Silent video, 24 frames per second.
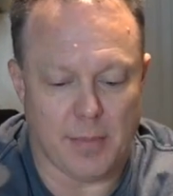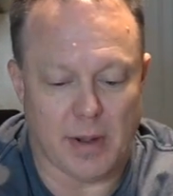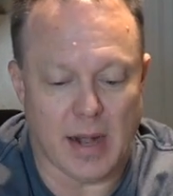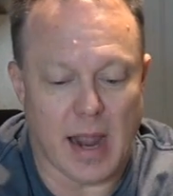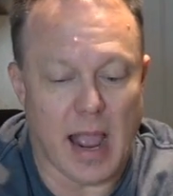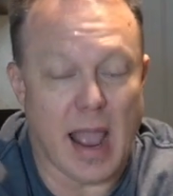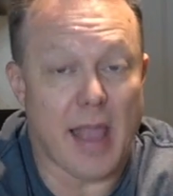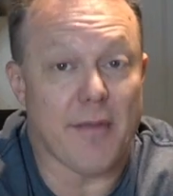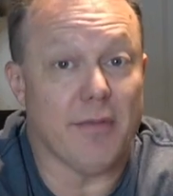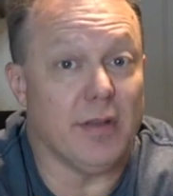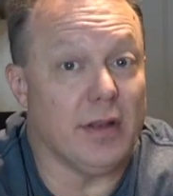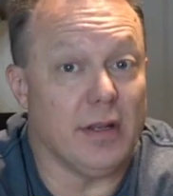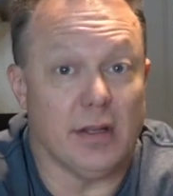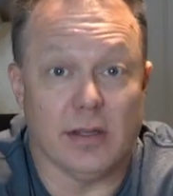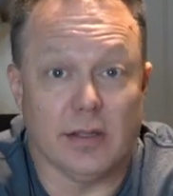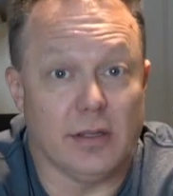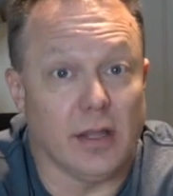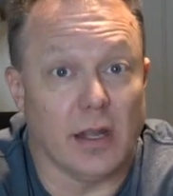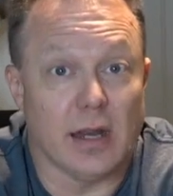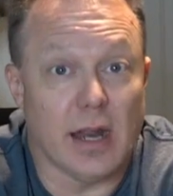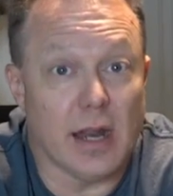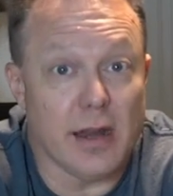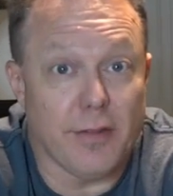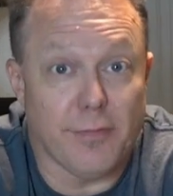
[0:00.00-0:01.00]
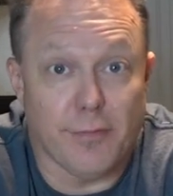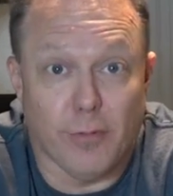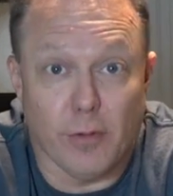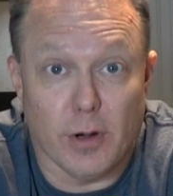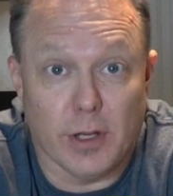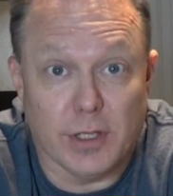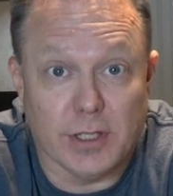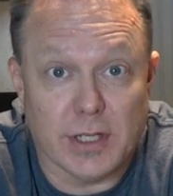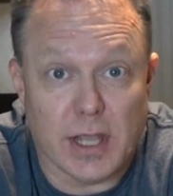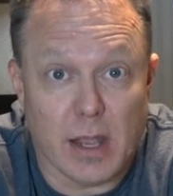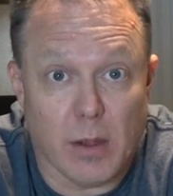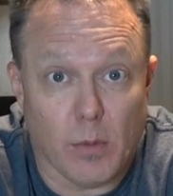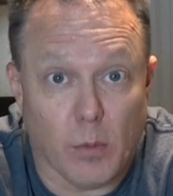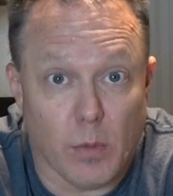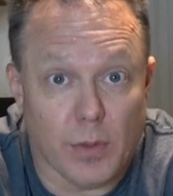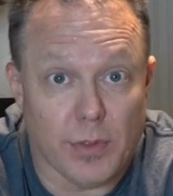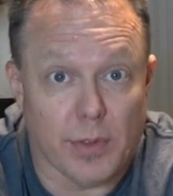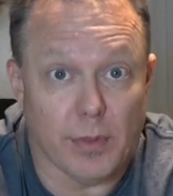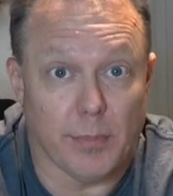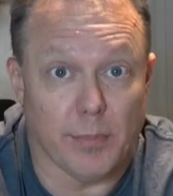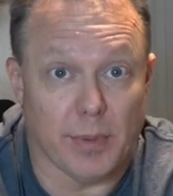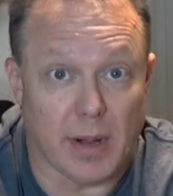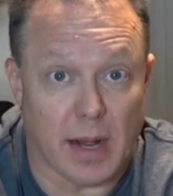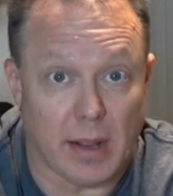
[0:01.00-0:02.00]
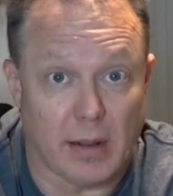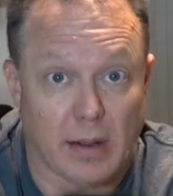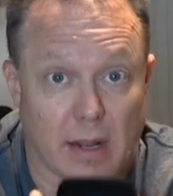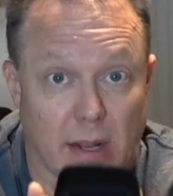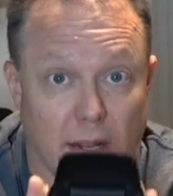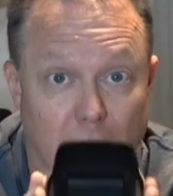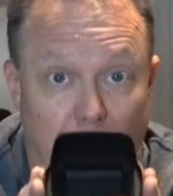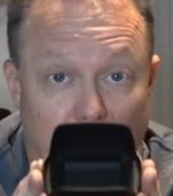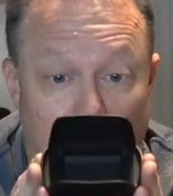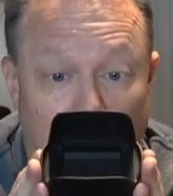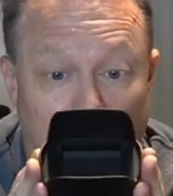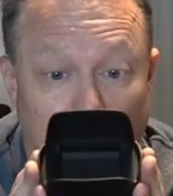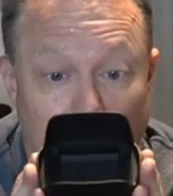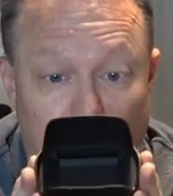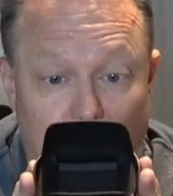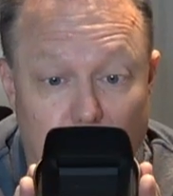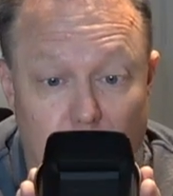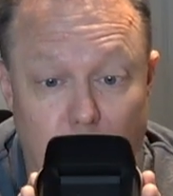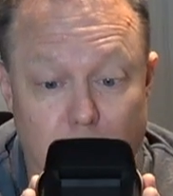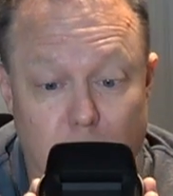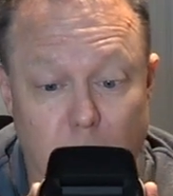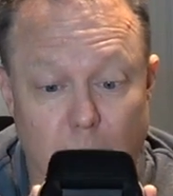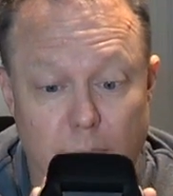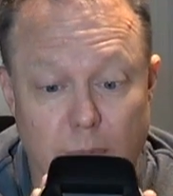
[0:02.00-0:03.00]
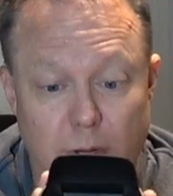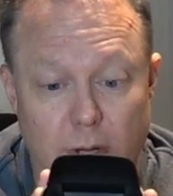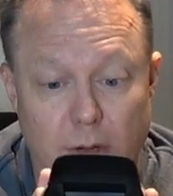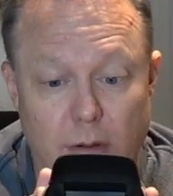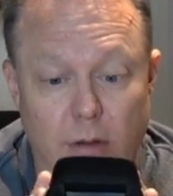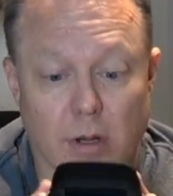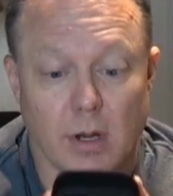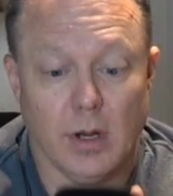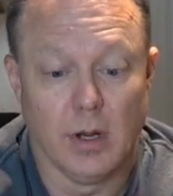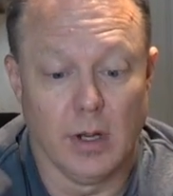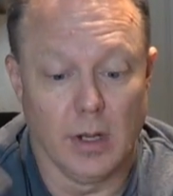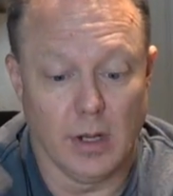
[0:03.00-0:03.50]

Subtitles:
and I haven't done any footage yet with it, but I'll do some here